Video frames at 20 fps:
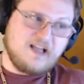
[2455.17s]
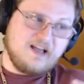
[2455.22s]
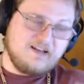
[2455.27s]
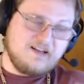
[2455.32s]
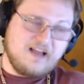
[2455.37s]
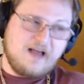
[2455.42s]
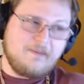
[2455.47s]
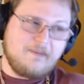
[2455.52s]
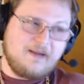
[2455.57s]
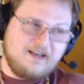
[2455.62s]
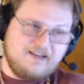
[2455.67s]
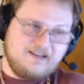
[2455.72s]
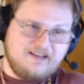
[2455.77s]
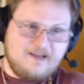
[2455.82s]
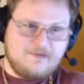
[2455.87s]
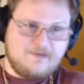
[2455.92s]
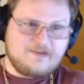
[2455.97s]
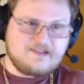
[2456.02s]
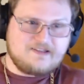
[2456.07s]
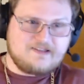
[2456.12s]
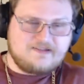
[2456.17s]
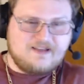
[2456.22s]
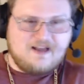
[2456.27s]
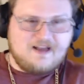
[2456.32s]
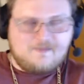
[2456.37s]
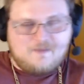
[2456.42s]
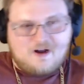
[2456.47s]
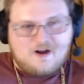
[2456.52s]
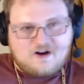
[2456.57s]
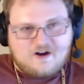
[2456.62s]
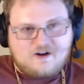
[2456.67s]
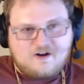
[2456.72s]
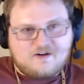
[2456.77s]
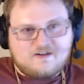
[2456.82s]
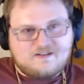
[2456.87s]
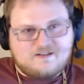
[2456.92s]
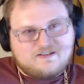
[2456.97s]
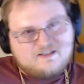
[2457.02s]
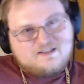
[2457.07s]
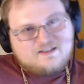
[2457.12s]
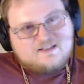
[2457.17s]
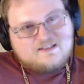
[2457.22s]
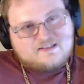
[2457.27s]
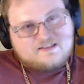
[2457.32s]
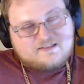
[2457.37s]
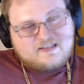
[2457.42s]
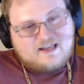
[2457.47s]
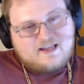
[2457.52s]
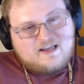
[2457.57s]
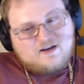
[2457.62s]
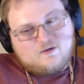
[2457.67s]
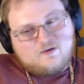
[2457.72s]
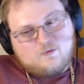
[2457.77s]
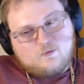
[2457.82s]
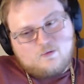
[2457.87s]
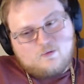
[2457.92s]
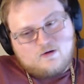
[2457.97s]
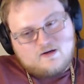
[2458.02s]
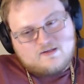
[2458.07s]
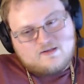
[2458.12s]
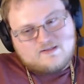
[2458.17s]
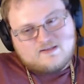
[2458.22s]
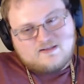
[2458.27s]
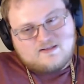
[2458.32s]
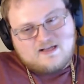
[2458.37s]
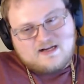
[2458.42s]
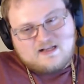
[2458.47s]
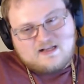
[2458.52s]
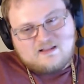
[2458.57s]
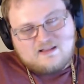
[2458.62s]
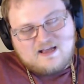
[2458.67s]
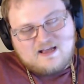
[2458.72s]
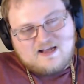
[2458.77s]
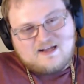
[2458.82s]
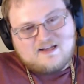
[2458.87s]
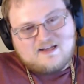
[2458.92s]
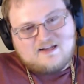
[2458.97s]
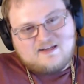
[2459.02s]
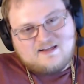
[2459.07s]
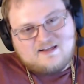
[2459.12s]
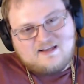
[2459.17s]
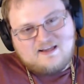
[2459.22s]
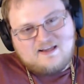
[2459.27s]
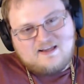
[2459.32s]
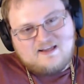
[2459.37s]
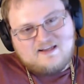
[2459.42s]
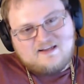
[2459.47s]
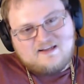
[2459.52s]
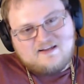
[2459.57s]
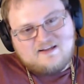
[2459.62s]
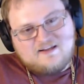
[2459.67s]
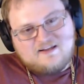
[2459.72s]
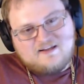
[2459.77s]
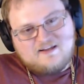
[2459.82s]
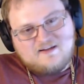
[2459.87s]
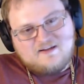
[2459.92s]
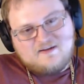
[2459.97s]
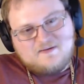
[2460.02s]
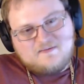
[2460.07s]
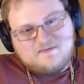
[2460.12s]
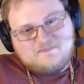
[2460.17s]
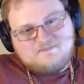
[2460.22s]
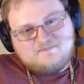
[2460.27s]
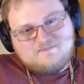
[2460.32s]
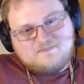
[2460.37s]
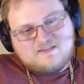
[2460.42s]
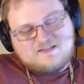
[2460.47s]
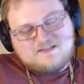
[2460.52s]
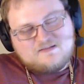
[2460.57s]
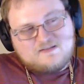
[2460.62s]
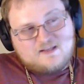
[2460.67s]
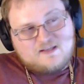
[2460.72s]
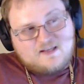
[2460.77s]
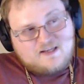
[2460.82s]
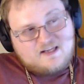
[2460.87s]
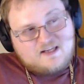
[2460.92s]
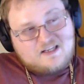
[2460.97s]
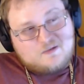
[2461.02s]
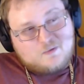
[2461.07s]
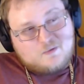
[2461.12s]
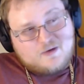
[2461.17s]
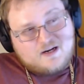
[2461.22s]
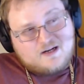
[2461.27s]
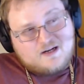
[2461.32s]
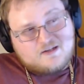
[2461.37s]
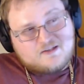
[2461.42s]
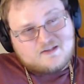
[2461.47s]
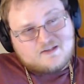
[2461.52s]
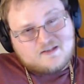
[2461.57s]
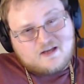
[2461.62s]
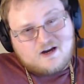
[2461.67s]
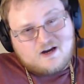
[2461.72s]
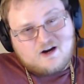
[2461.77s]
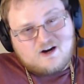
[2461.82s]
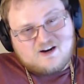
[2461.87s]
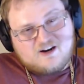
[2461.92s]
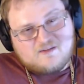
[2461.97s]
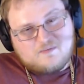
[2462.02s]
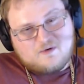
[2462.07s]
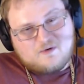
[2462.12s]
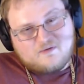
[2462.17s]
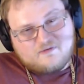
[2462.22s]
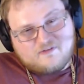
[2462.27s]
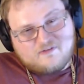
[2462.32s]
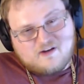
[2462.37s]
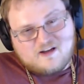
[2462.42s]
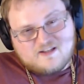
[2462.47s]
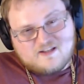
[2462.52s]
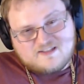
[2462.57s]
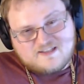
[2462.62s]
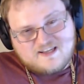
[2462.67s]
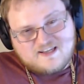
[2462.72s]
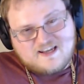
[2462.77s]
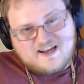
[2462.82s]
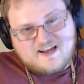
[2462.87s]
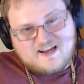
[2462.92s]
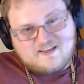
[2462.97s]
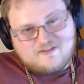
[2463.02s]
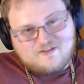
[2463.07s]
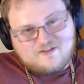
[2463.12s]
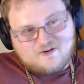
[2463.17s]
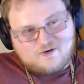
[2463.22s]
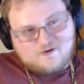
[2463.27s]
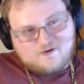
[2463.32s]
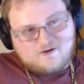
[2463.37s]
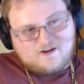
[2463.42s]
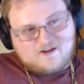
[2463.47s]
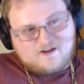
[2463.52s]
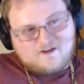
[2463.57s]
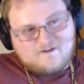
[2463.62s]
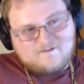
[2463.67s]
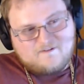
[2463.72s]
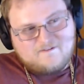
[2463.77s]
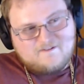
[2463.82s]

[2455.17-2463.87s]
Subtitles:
I mean, it was. I'm not gonna say it wasn't like a Lion King scene where Scar and Mufasa had their